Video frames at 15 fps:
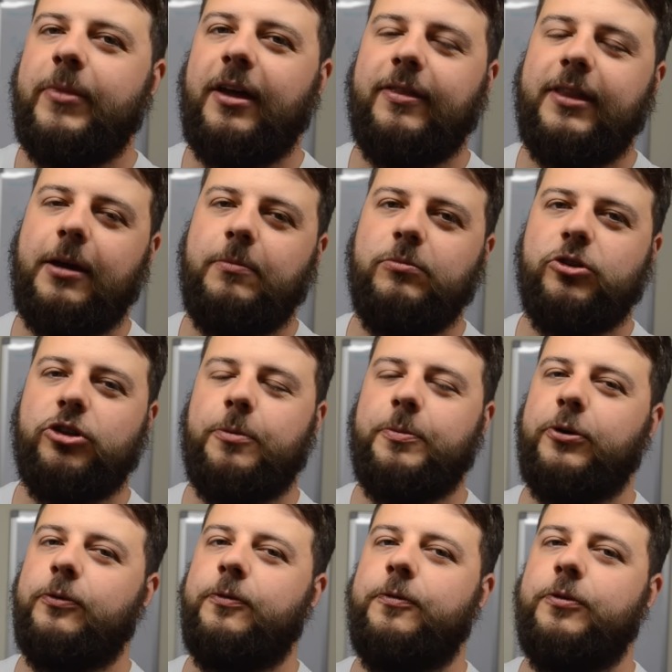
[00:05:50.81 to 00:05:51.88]
and then
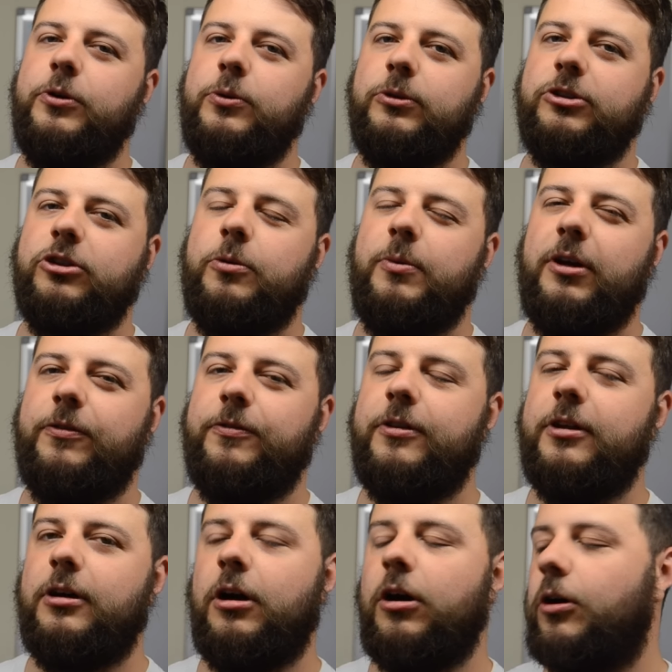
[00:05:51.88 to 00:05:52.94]
tropical fruits coming off
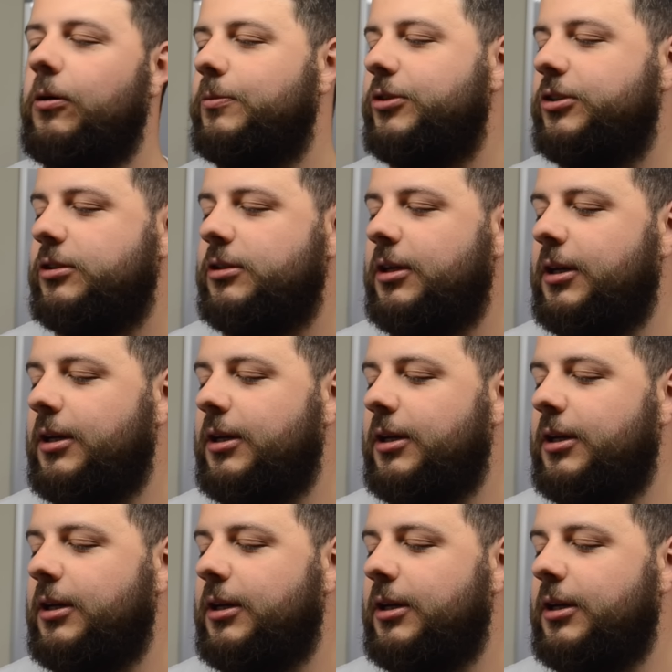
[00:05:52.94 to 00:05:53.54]
the hops.